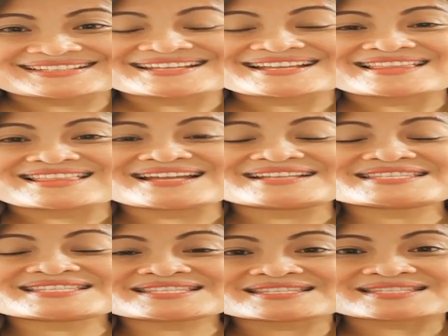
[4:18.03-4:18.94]
That's
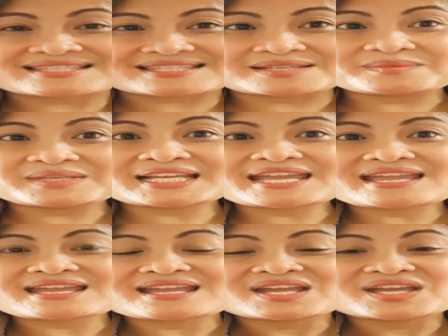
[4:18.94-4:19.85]
simile,
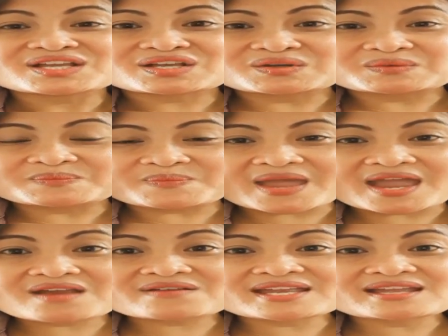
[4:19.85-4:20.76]

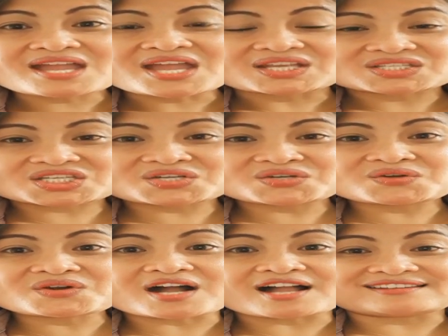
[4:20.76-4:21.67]
comparing
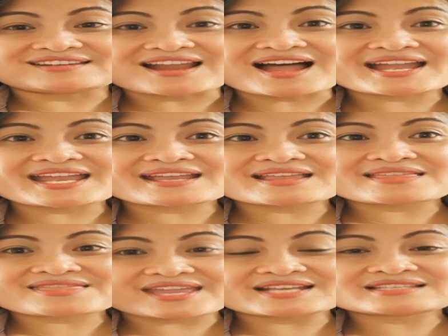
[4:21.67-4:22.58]
two unlike
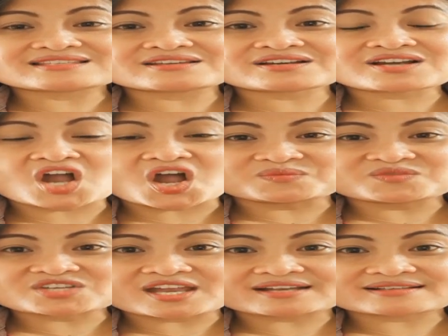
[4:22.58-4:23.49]
things or
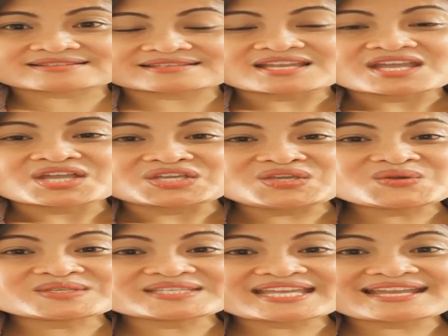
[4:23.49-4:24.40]
objects
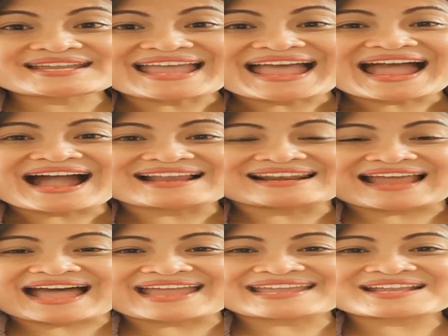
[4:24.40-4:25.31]
using
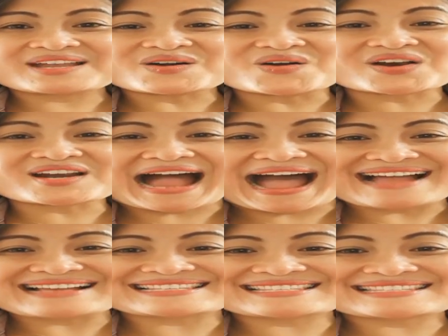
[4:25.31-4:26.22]
like or
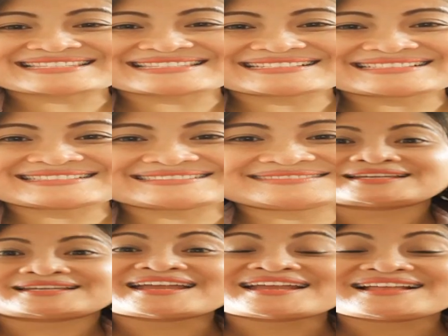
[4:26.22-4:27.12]
as.
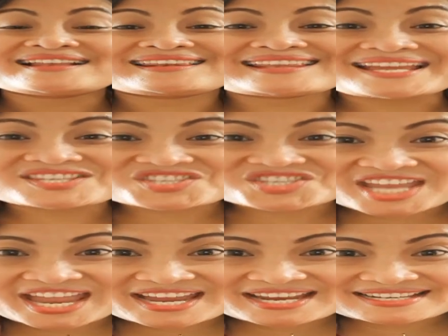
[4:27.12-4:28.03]
Let's
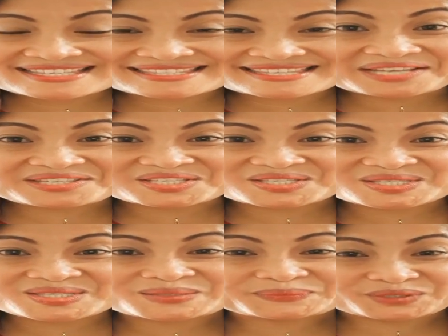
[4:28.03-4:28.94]
check sentence
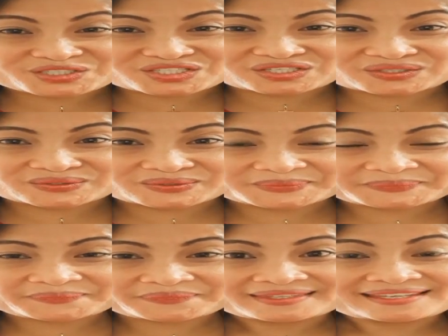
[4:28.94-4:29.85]
number 2.
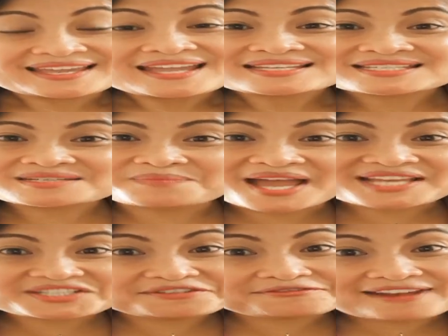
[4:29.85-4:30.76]
The
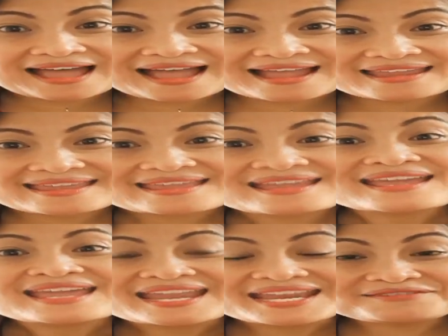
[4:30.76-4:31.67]
butterfly
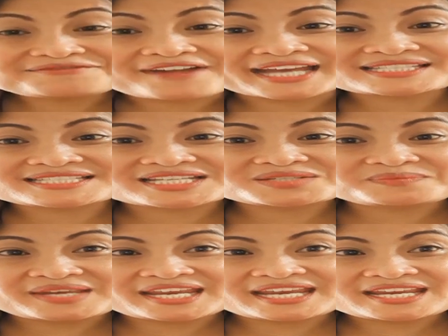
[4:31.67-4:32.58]
invited
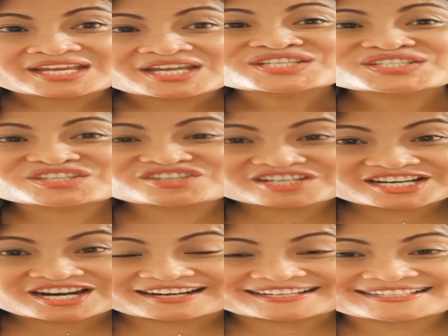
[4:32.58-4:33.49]
me to the
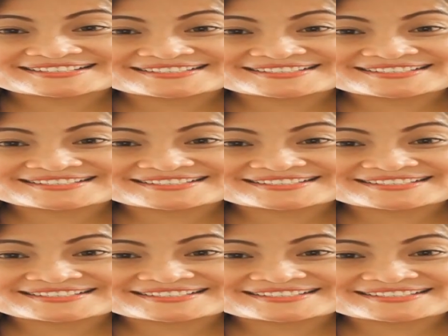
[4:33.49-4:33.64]
garden.